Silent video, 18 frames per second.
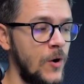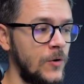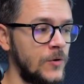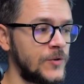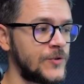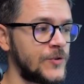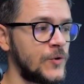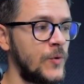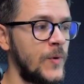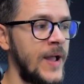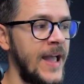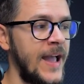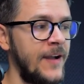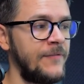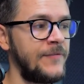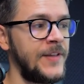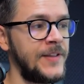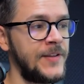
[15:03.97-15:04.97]
also
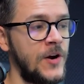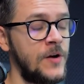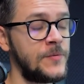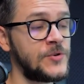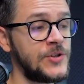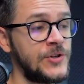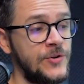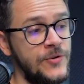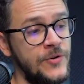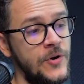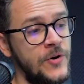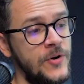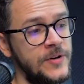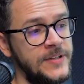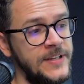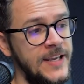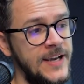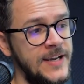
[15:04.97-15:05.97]
have that option on
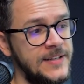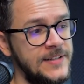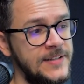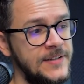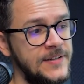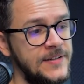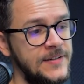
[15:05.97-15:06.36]
AutoDS.